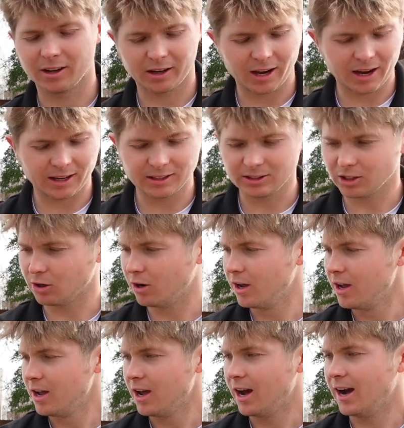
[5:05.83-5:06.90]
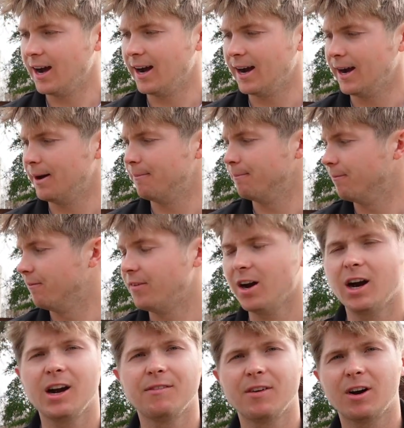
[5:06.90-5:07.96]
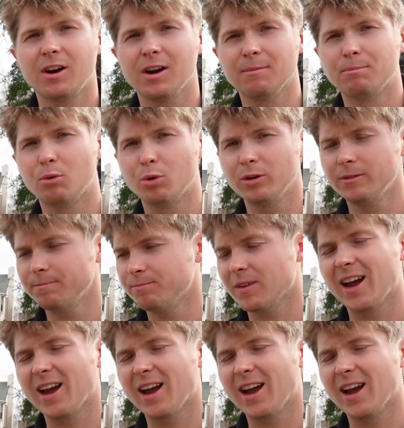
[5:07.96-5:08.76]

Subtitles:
Okay. So, very, very important.